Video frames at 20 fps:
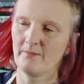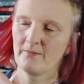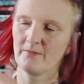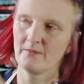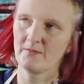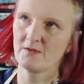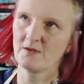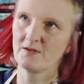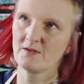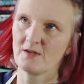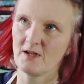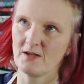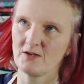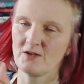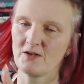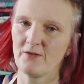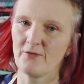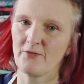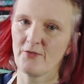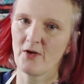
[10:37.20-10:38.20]

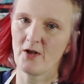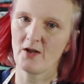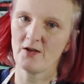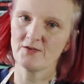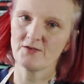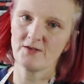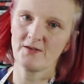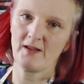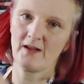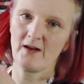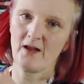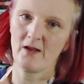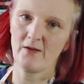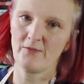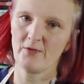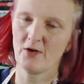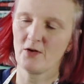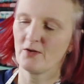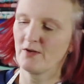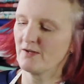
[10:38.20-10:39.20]
stitch it first and then
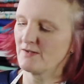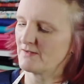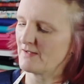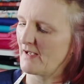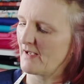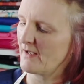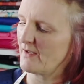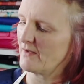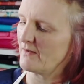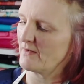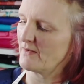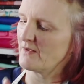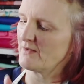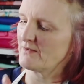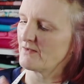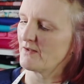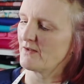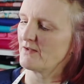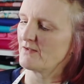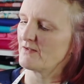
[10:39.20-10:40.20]
overlock it second, is
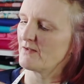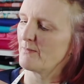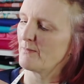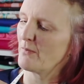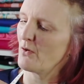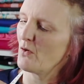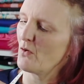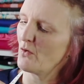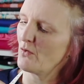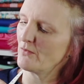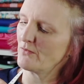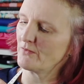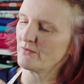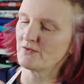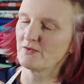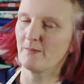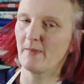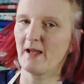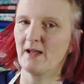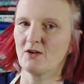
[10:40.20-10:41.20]
that it's important
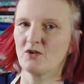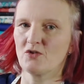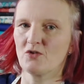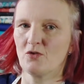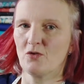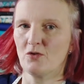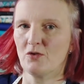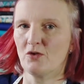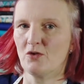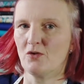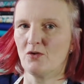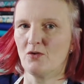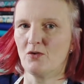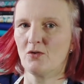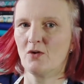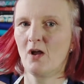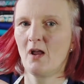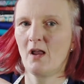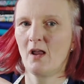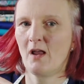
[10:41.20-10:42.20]
to make sure
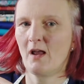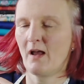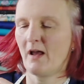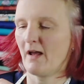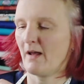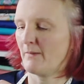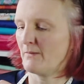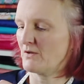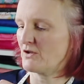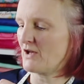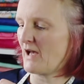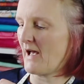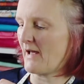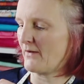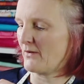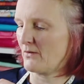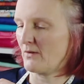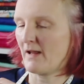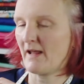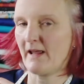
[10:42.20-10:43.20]
your
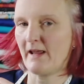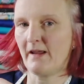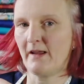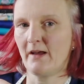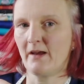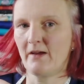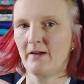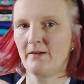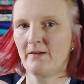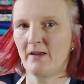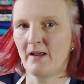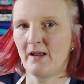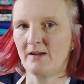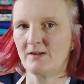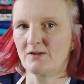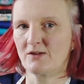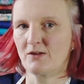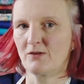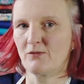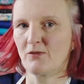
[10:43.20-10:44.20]
channel here
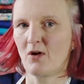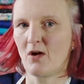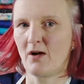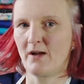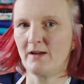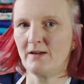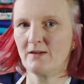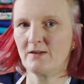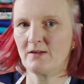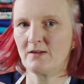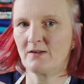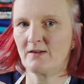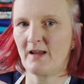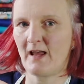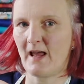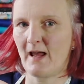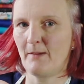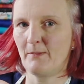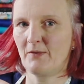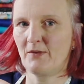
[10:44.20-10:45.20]
is the right
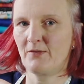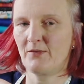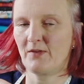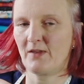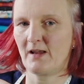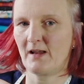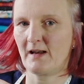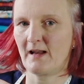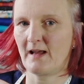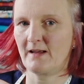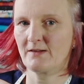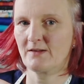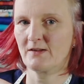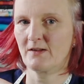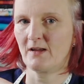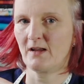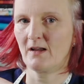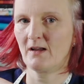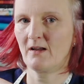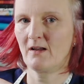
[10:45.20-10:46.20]
depth for the
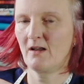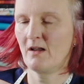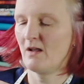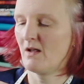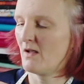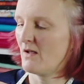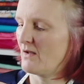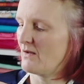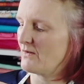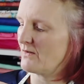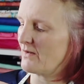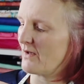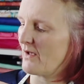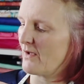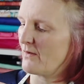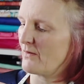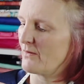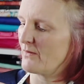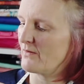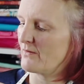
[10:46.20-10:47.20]
elastic.
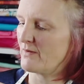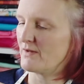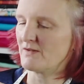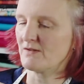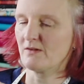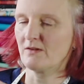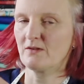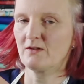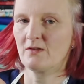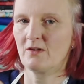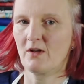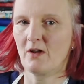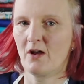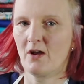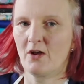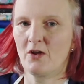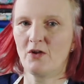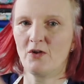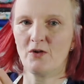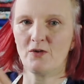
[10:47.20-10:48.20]
So there isn't a
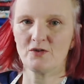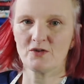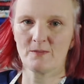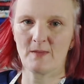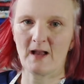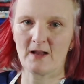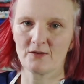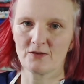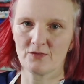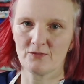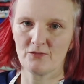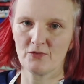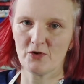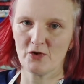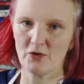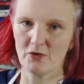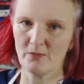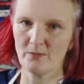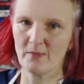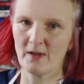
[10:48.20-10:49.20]
huge amount of
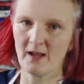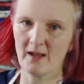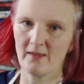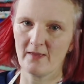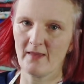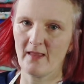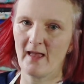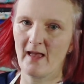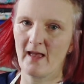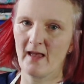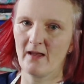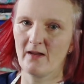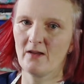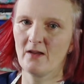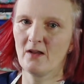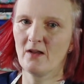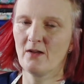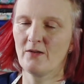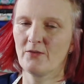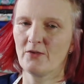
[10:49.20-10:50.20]
room in there
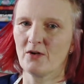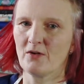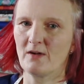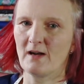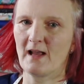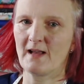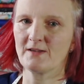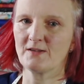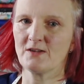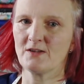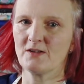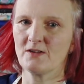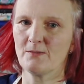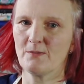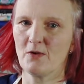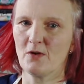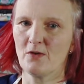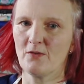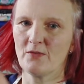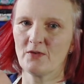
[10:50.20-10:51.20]
for your elastic to
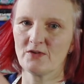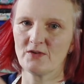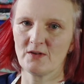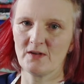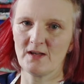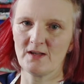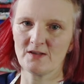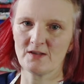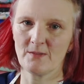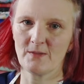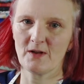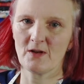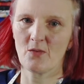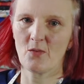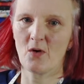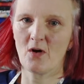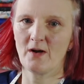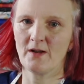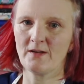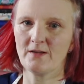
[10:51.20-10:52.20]
move, because it needs to be
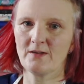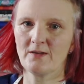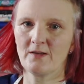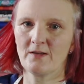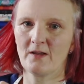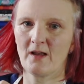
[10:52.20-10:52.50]
quite